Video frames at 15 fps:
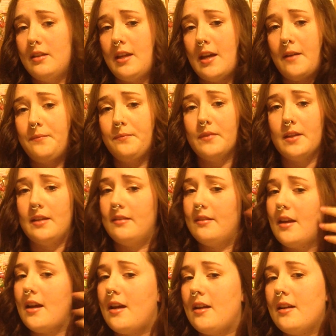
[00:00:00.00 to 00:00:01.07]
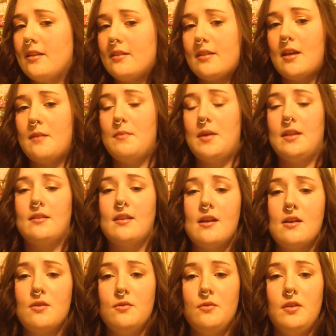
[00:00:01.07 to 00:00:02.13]
Yeah, as sad as that may
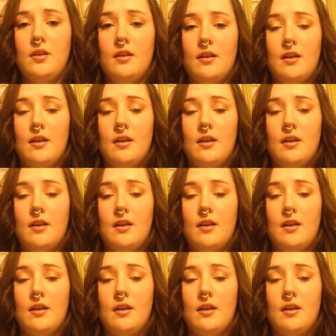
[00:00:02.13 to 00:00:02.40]
sound,